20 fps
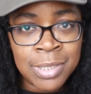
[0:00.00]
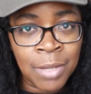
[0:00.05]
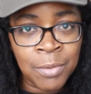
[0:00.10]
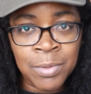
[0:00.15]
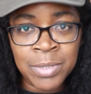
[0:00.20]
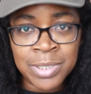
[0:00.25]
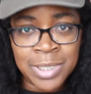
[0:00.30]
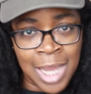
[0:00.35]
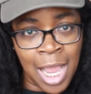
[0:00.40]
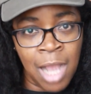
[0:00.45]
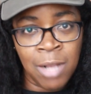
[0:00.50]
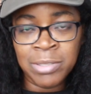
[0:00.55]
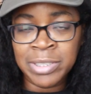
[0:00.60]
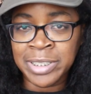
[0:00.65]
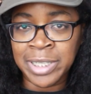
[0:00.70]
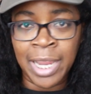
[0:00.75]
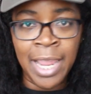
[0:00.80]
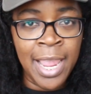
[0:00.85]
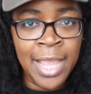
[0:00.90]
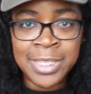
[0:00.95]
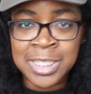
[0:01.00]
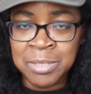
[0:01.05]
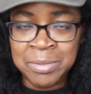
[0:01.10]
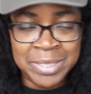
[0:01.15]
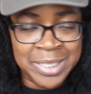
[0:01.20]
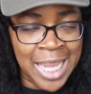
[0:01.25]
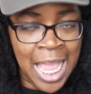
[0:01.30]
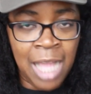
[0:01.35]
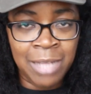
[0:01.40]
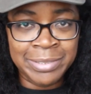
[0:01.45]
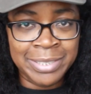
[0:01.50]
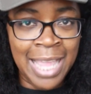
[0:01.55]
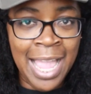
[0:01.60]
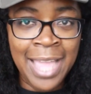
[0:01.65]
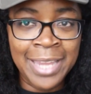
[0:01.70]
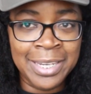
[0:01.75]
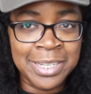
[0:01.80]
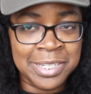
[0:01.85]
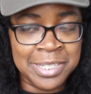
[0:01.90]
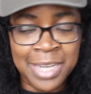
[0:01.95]
It was y'all chance. It was y'all
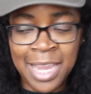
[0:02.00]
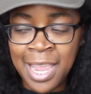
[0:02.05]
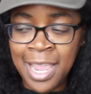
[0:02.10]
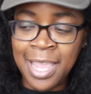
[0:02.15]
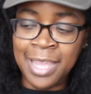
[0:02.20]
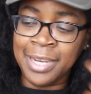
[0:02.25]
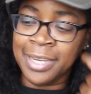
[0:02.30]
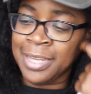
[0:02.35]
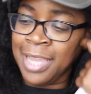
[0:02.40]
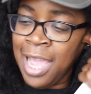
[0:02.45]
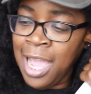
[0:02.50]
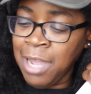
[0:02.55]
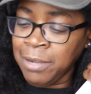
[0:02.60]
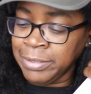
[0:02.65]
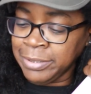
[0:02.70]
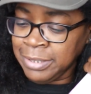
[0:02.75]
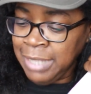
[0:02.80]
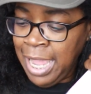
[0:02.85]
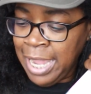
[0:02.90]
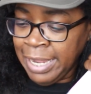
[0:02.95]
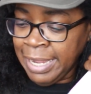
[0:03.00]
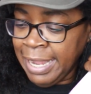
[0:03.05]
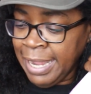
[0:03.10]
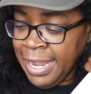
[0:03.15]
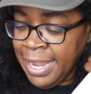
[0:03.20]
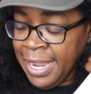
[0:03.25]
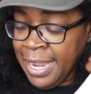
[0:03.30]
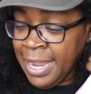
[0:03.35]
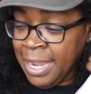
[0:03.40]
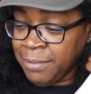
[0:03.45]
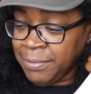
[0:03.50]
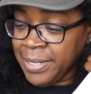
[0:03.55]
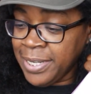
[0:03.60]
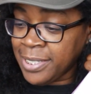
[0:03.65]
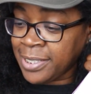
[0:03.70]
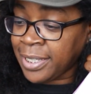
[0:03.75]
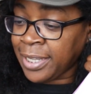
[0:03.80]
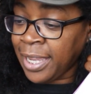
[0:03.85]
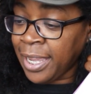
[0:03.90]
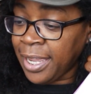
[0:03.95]
time to shine, and y'all was like,
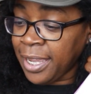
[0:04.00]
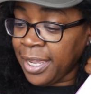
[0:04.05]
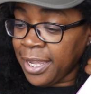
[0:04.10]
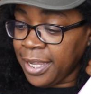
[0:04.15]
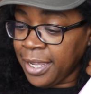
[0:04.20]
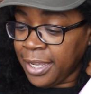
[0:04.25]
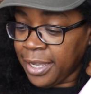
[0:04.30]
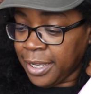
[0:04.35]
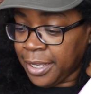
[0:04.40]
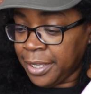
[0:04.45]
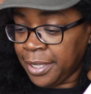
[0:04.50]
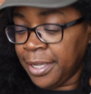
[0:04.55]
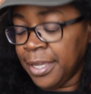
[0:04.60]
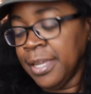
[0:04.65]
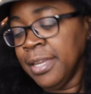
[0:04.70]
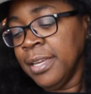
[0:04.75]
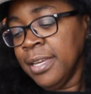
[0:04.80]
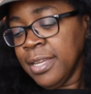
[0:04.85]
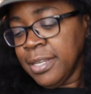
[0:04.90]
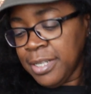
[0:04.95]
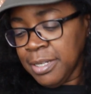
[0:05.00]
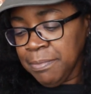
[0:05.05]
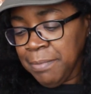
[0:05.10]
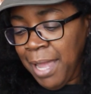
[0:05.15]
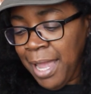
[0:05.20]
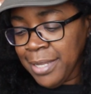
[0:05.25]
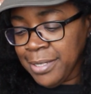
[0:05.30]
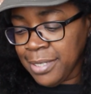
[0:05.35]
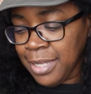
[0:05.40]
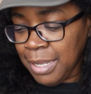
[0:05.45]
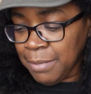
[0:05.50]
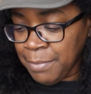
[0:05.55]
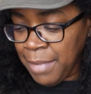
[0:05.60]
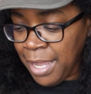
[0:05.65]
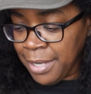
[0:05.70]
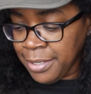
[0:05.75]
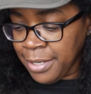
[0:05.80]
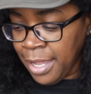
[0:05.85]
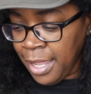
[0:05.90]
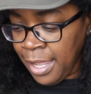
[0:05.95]
we scared. She might say
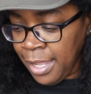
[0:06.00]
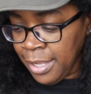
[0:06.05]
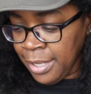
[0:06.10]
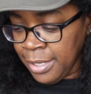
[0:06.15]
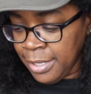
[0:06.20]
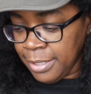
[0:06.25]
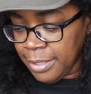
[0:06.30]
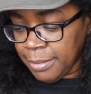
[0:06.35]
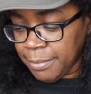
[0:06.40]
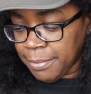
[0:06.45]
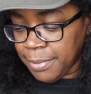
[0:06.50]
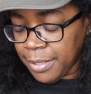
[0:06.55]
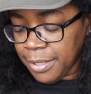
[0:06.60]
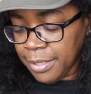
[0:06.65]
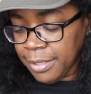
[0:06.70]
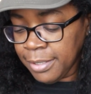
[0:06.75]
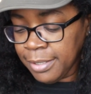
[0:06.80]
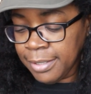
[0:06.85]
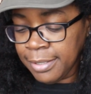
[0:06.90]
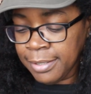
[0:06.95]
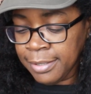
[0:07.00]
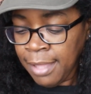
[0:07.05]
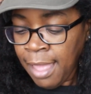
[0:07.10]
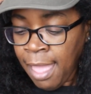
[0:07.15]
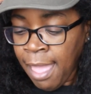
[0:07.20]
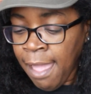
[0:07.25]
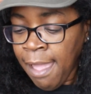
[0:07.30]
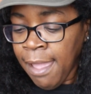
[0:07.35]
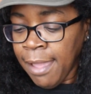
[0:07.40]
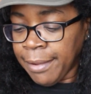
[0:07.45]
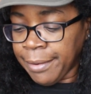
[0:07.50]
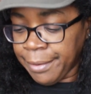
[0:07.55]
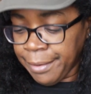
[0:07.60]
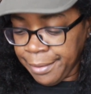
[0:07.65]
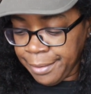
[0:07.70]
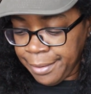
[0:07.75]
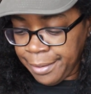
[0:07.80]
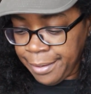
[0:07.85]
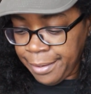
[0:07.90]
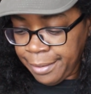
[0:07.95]
my name.
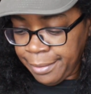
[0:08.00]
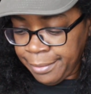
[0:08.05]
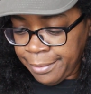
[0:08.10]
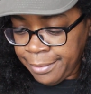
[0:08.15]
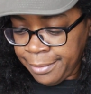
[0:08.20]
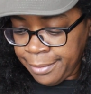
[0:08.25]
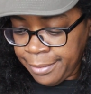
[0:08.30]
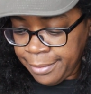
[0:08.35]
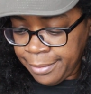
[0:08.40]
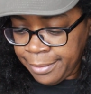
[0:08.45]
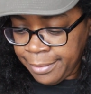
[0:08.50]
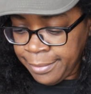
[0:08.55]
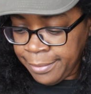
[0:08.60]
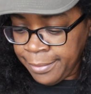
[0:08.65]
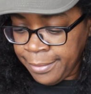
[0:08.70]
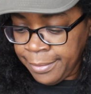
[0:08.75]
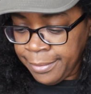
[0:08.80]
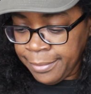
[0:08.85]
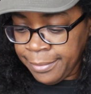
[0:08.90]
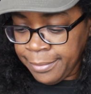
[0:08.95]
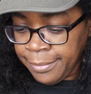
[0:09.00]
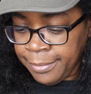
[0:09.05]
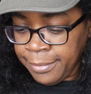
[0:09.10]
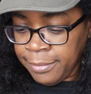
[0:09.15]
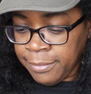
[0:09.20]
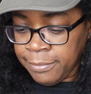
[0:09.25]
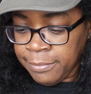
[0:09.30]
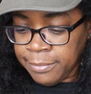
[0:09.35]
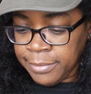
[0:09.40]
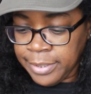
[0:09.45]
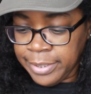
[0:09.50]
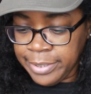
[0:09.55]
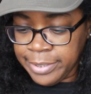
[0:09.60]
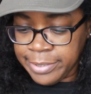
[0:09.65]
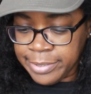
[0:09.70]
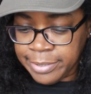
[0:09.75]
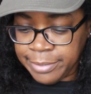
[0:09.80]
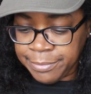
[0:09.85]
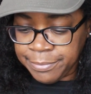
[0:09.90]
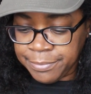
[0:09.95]
Girl.
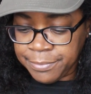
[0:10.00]
Listen.